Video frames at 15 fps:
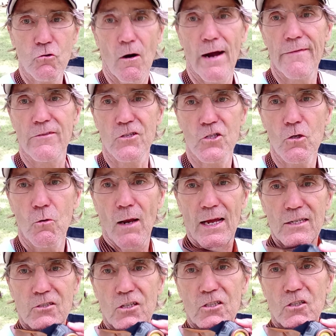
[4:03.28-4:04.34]
tried the two
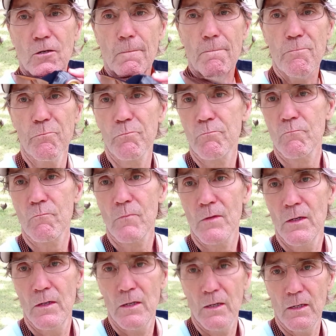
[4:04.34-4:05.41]
light system,
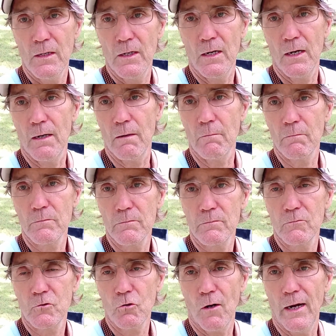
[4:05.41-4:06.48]
um,
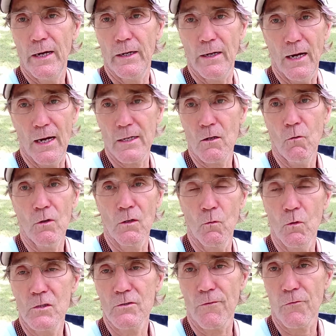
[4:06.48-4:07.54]
try it. I go in the
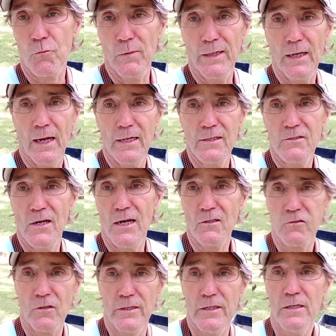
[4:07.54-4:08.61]
woods with three lights
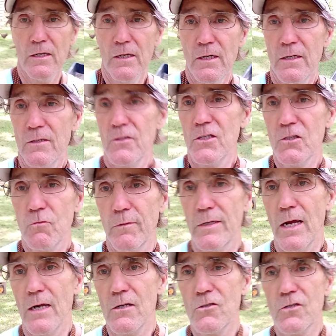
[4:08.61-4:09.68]
actually, just
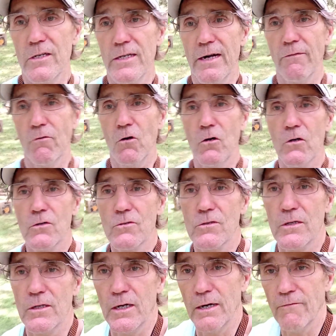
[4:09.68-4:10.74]
redundancy never hurts.
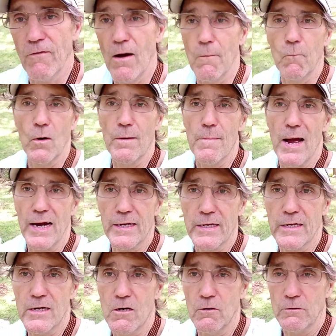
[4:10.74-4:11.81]
And if I'm way back
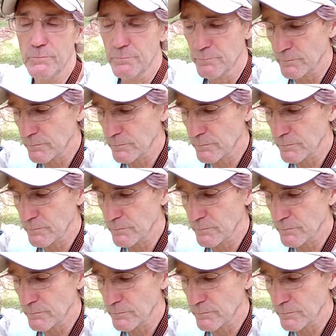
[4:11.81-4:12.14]
in there,